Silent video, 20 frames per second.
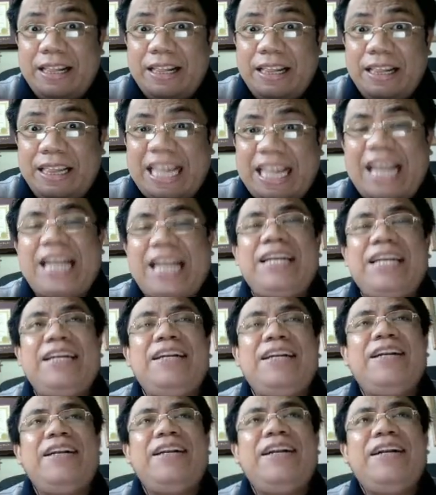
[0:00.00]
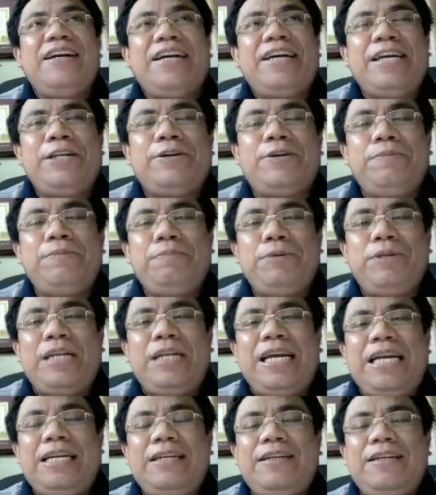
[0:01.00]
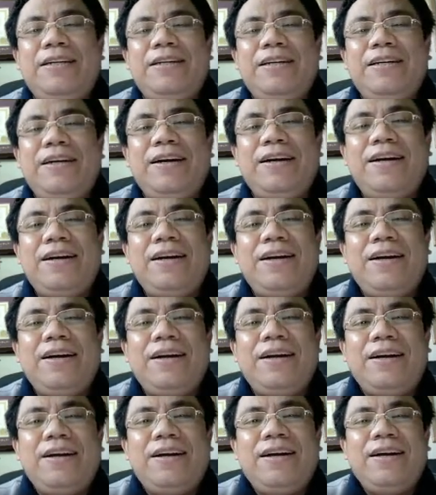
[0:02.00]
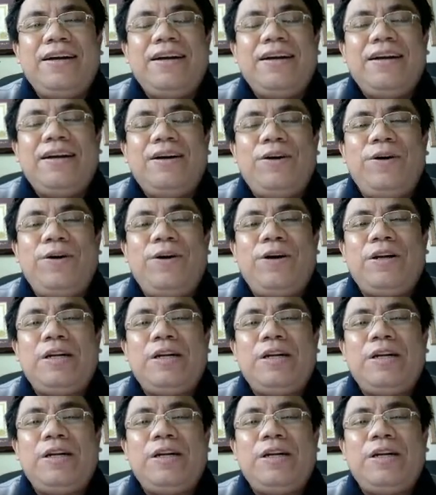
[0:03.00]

10? Can you compute that? Or